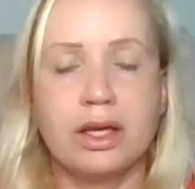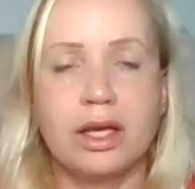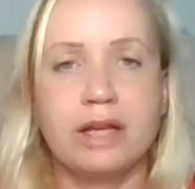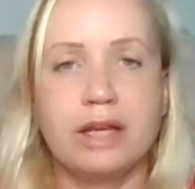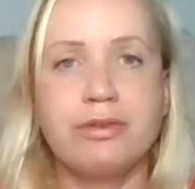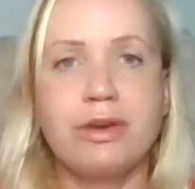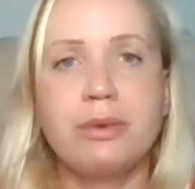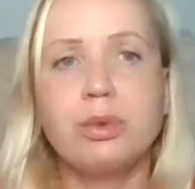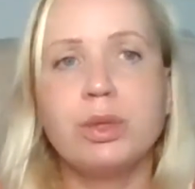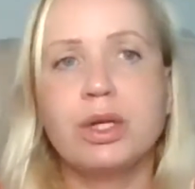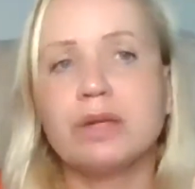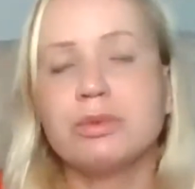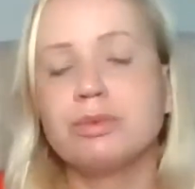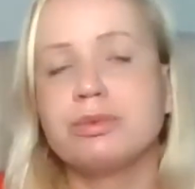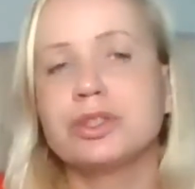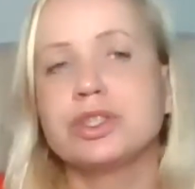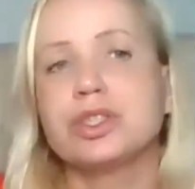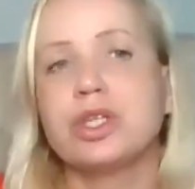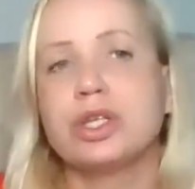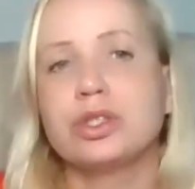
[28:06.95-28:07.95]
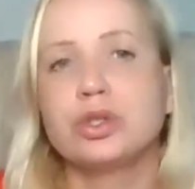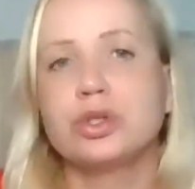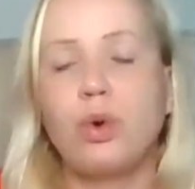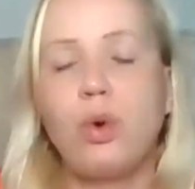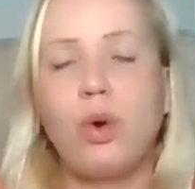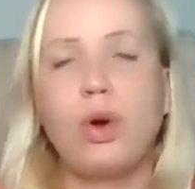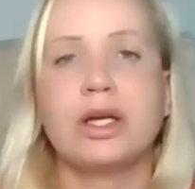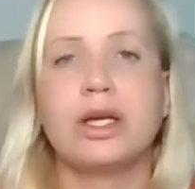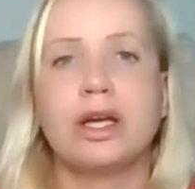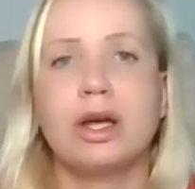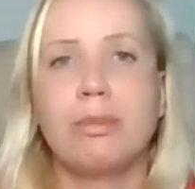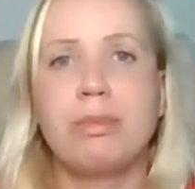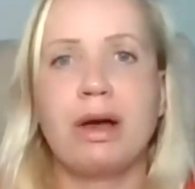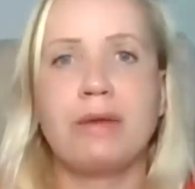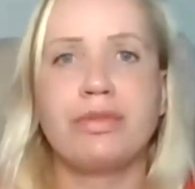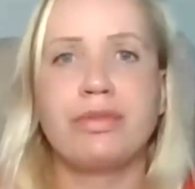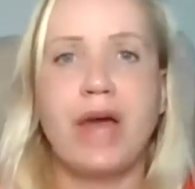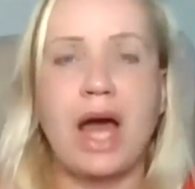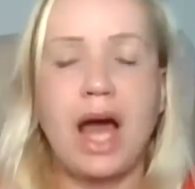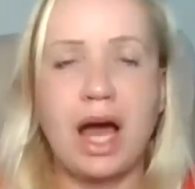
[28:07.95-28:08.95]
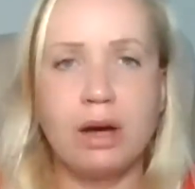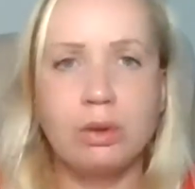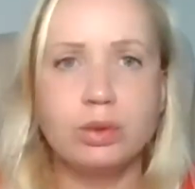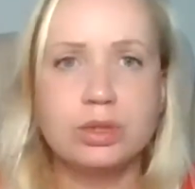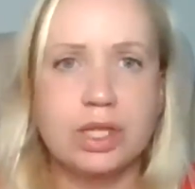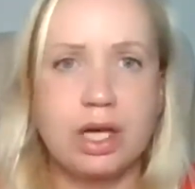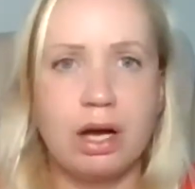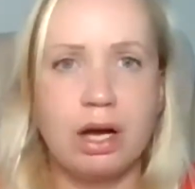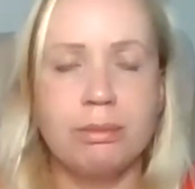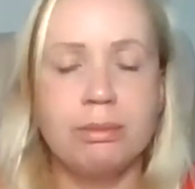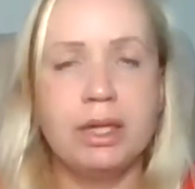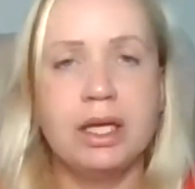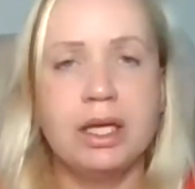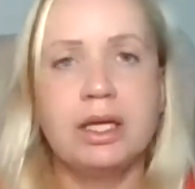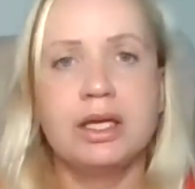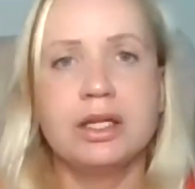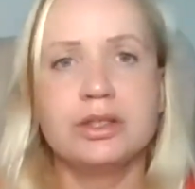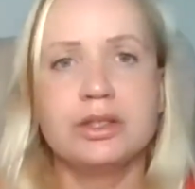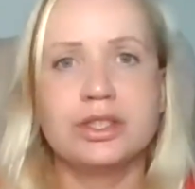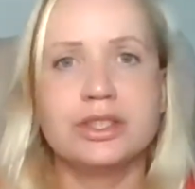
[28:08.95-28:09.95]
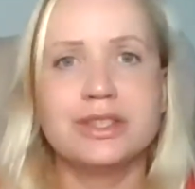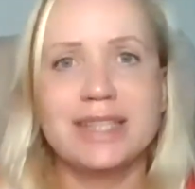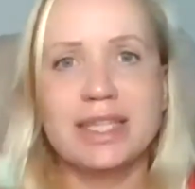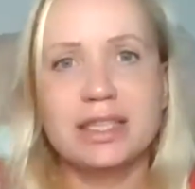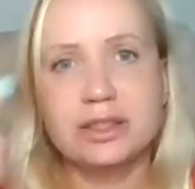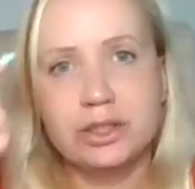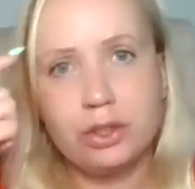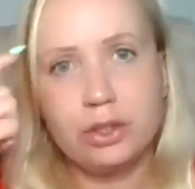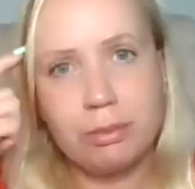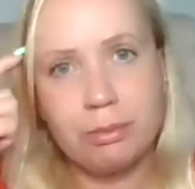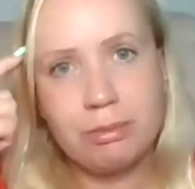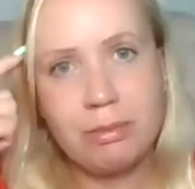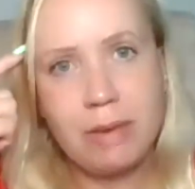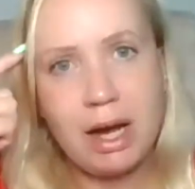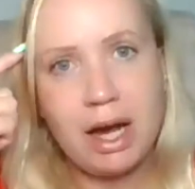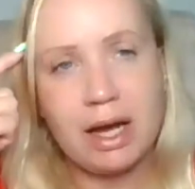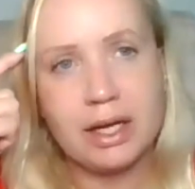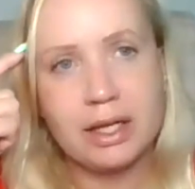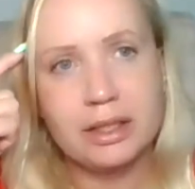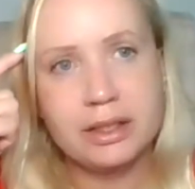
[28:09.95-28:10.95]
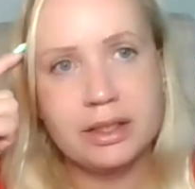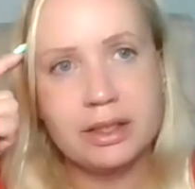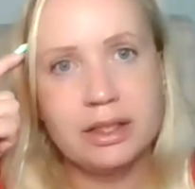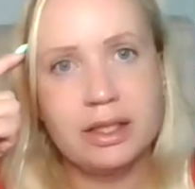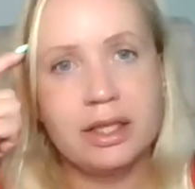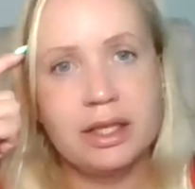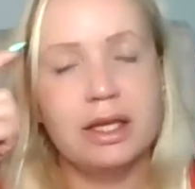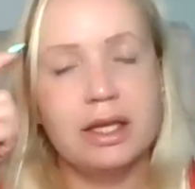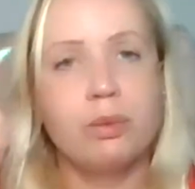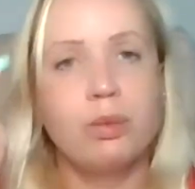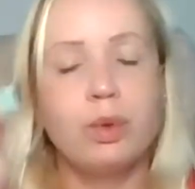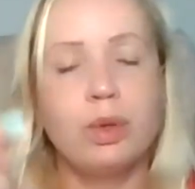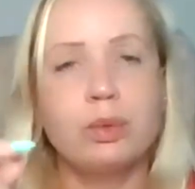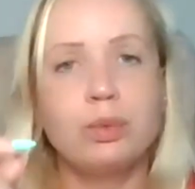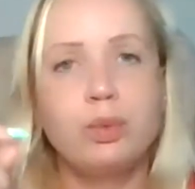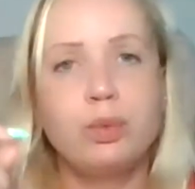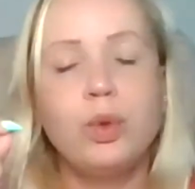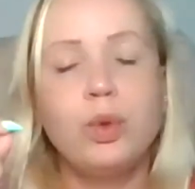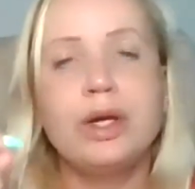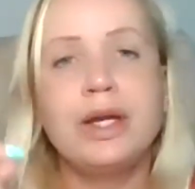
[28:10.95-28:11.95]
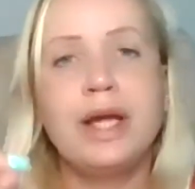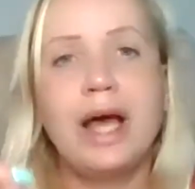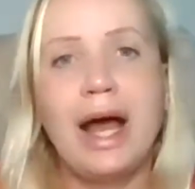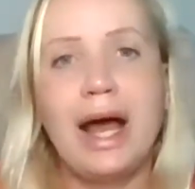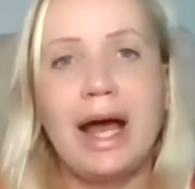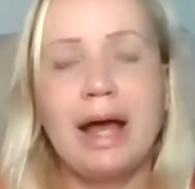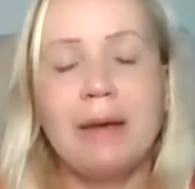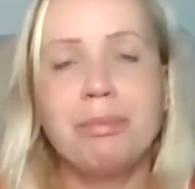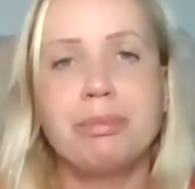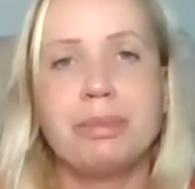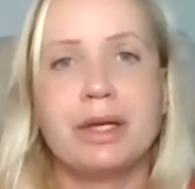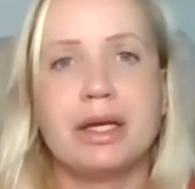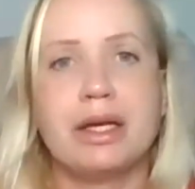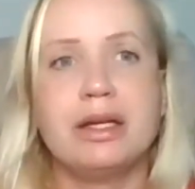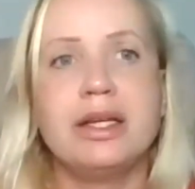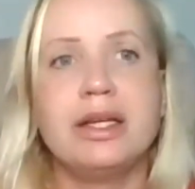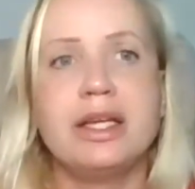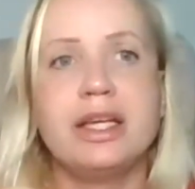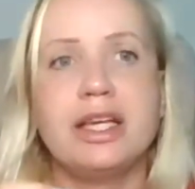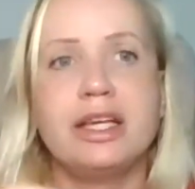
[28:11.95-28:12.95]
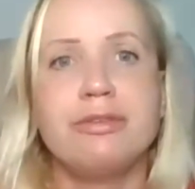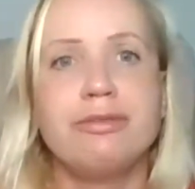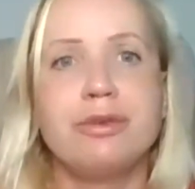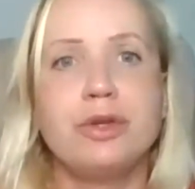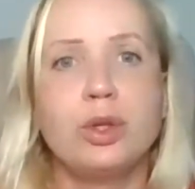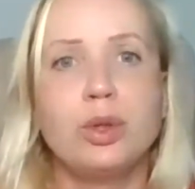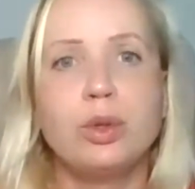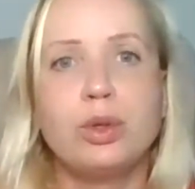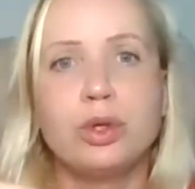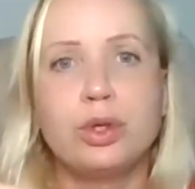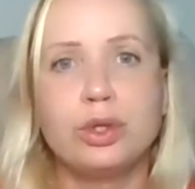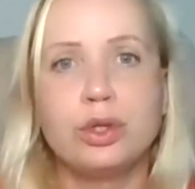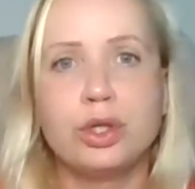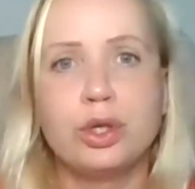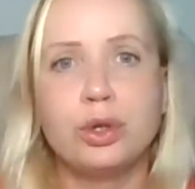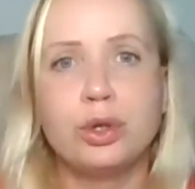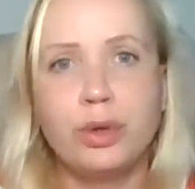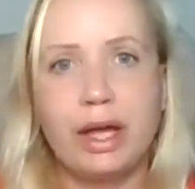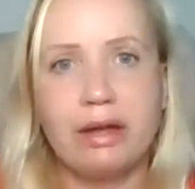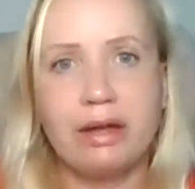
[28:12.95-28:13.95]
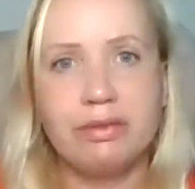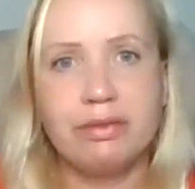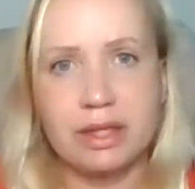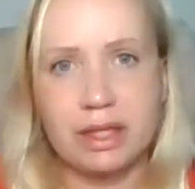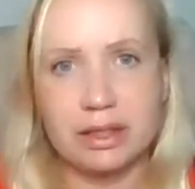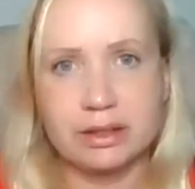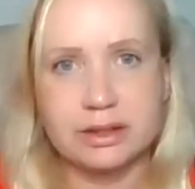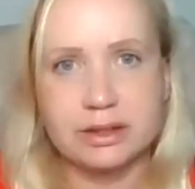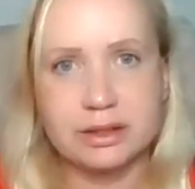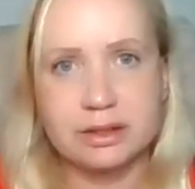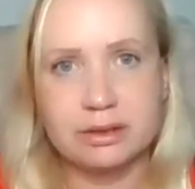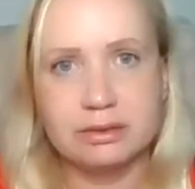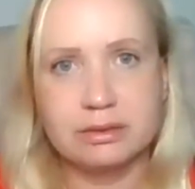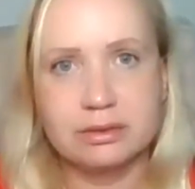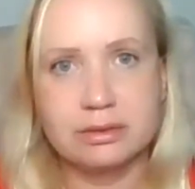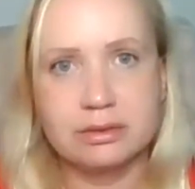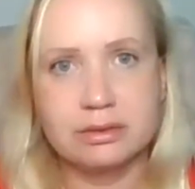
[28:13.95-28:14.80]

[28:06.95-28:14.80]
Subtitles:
If I would have started talking about the outcome to set your mind, what would happen if you could create this?